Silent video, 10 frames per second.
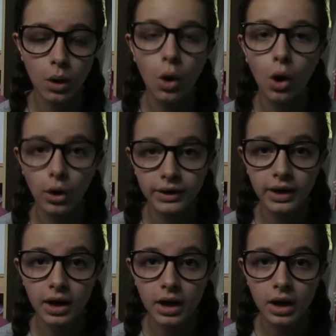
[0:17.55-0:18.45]

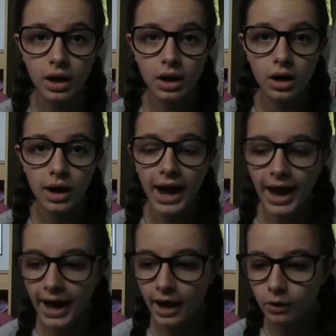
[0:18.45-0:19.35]
on
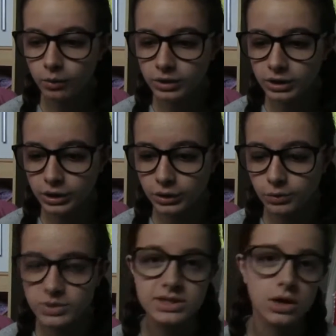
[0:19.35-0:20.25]
how
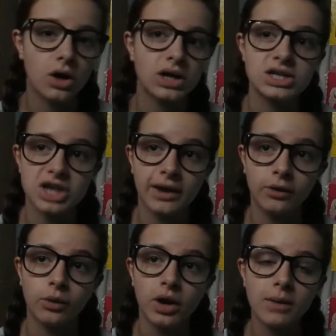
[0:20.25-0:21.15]
you start a
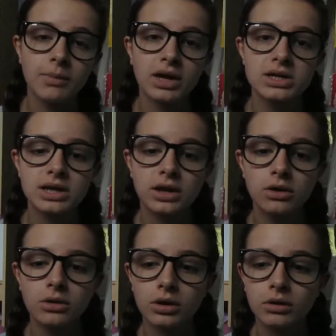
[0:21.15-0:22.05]
channel, because I
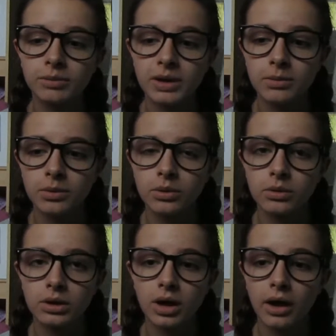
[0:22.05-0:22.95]
know a lot of people